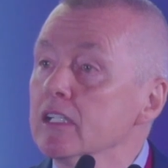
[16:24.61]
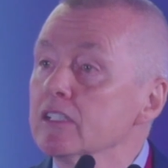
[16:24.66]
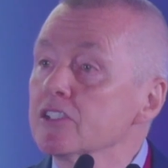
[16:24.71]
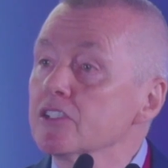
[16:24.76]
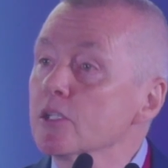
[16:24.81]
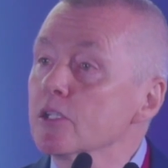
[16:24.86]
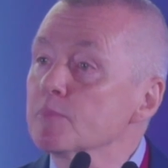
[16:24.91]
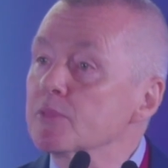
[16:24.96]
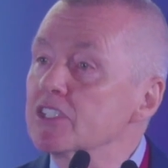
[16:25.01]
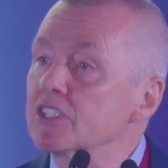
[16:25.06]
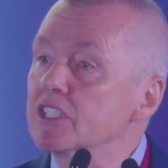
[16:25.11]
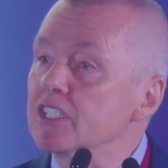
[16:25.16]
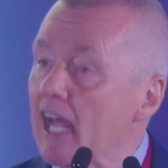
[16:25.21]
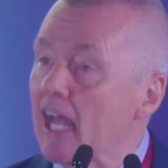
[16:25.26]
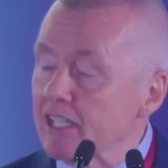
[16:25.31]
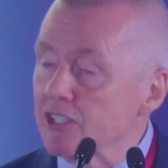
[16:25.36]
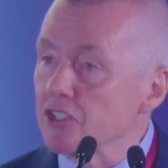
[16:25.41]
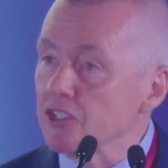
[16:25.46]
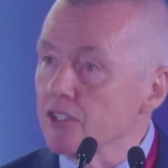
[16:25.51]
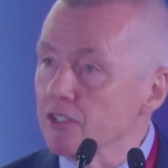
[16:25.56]

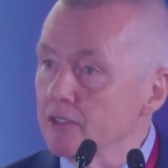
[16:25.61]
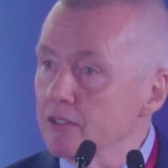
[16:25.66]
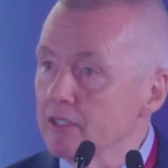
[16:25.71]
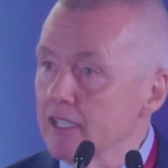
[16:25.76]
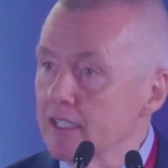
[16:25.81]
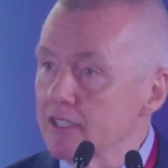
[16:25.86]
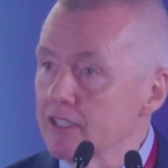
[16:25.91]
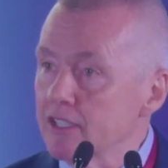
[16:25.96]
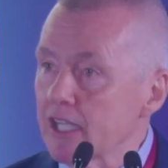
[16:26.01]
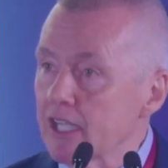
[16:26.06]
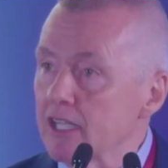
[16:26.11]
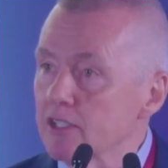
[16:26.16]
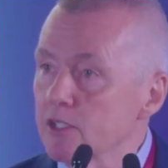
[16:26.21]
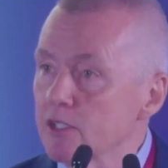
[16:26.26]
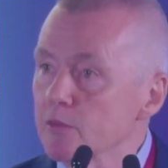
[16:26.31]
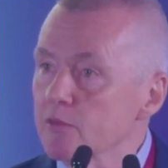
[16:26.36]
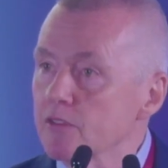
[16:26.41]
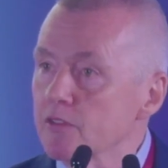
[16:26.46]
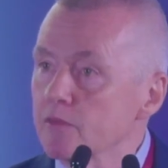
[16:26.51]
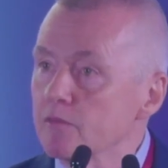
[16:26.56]
substantial
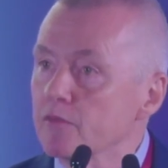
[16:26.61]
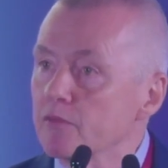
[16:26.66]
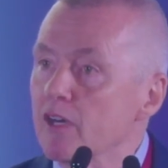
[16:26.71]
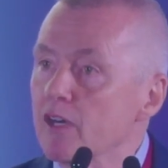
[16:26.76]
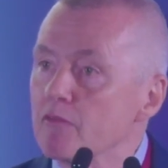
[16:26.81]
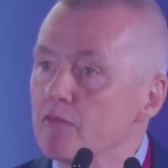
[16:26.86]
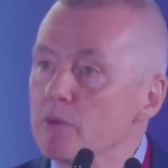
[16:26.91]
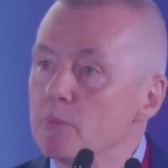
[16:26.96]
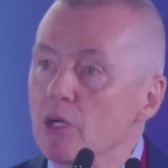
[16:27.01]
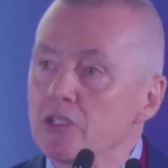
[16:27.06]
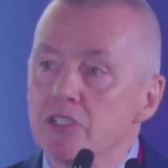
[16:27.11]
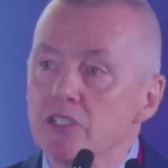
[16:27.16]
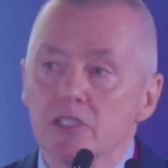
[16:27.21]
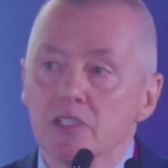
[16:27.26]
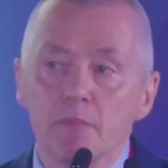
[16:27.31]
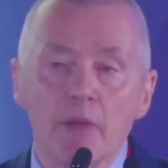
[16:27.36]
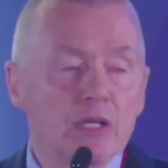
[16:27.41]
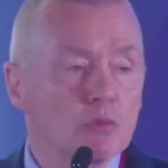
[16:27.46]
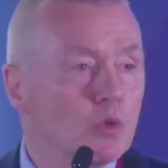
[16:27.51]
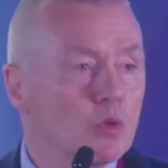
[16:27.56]
incentives for everybody
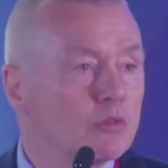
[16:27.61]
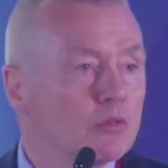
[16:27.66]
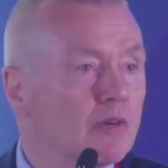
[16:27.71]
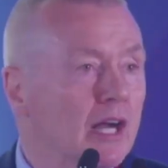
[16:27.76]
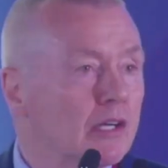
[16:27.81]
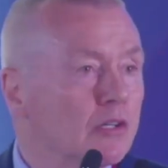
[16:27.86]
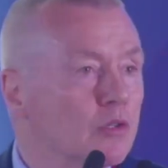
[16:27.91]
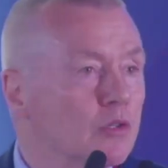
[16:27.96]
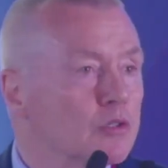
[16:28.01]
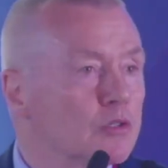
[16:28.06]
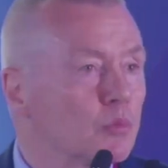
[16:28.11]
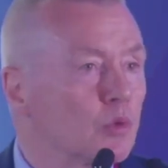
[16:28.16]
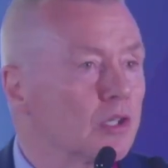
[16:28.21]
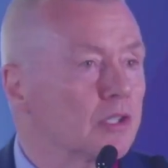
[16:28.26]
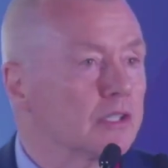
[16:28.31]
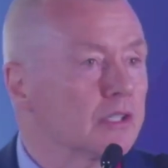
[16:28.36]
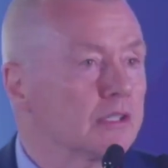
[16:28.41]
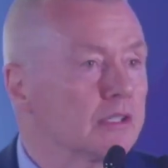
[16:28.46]
to make One Record work.